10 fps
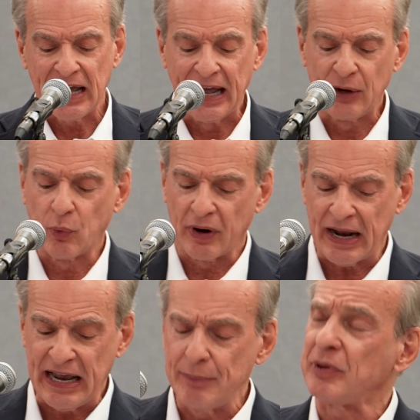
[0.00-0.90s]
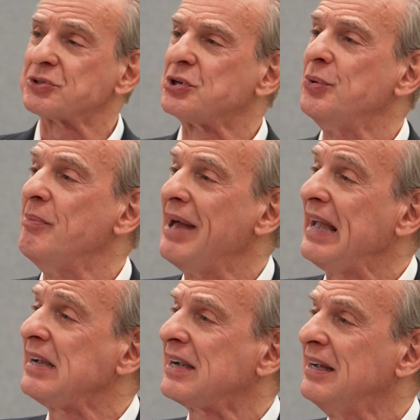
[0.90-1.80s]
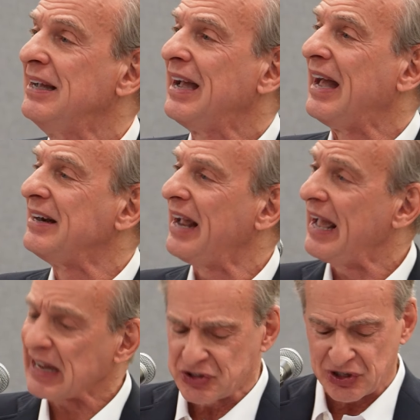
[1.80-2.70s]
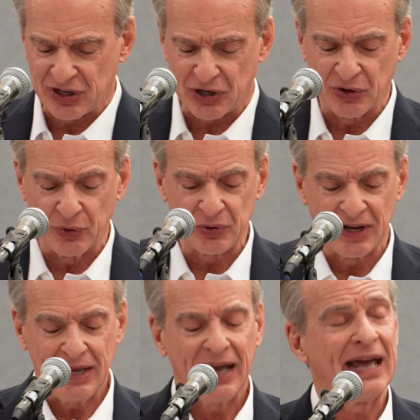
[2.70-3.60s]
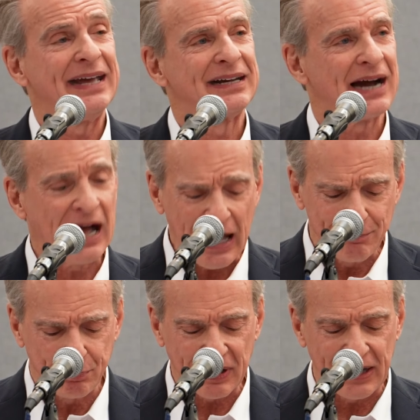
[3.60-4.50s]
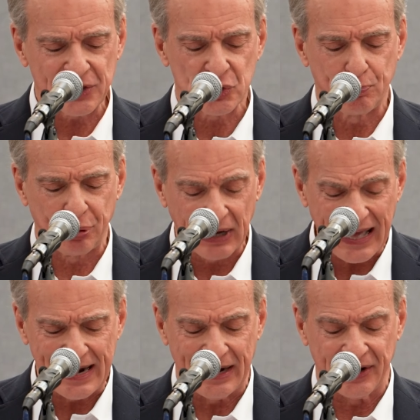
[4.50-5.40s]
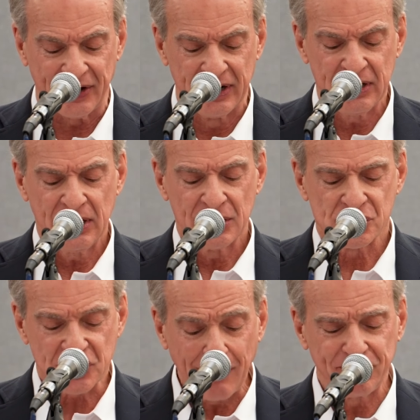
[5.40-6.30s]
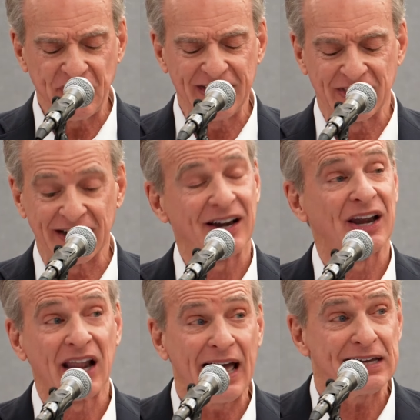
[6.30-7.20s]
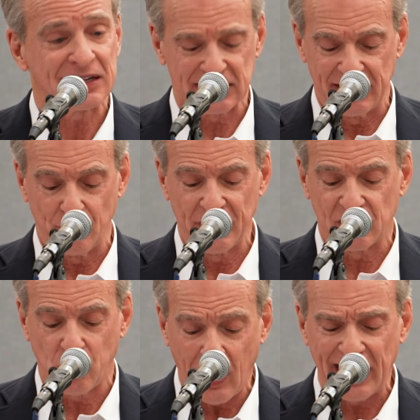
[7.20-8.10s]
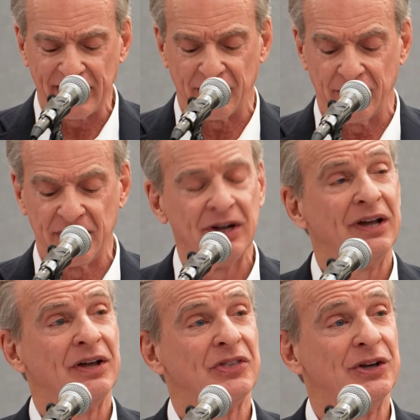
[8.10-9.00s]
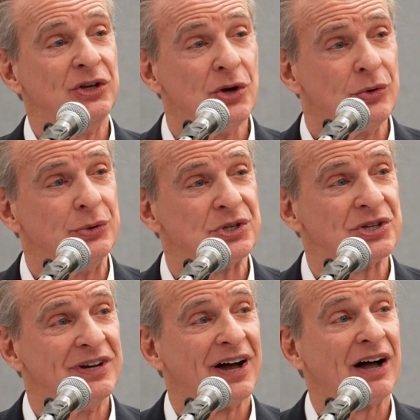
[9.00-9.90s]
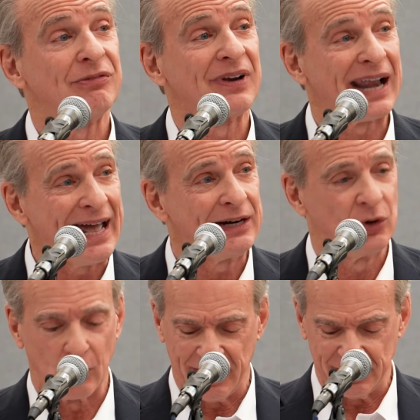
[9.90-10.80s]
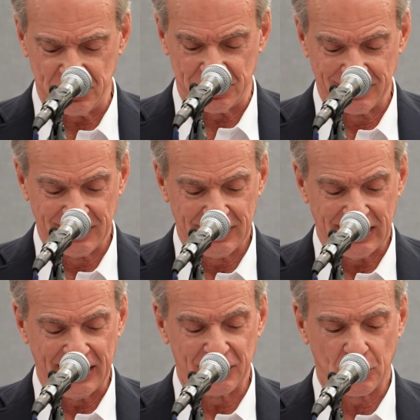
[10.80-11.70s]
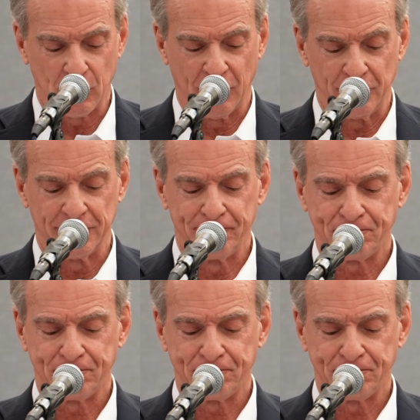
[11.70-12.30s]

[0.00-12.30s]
and were able to make and execute a complex plan, something that likely required the use of language, end quote.